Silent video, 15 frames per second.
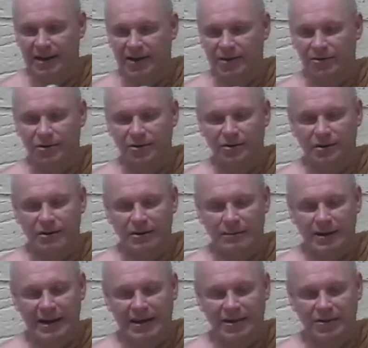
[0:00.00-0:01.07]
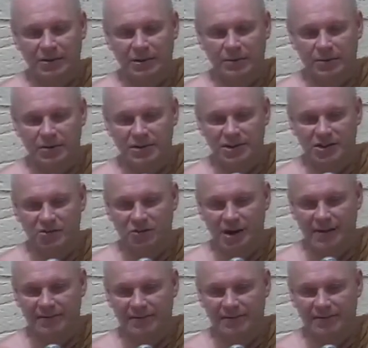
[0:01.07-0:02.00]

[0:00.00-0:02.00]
You're not going to make the other person drive